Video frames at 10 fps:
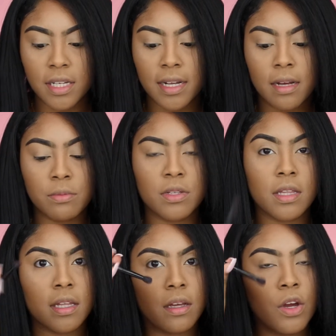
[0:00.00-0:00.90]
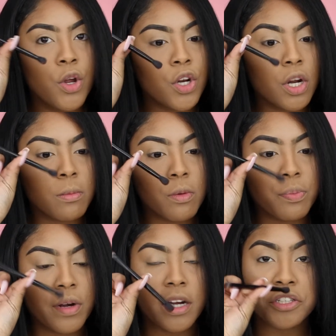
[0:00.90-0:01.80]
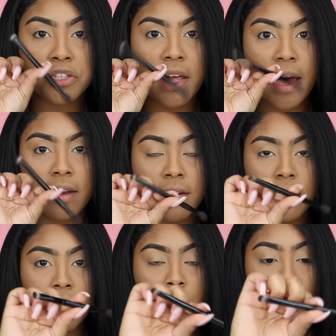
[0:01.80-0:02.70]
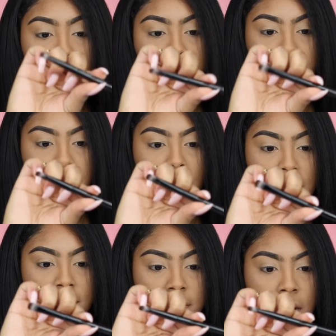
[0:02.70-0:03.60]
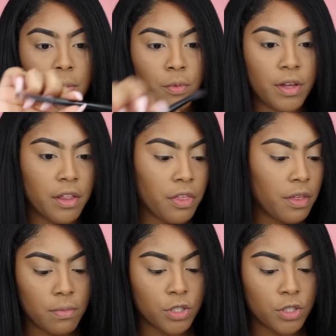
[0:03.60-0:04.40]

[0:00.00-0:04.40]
and it comes with the normal brush that all of her palettes come with.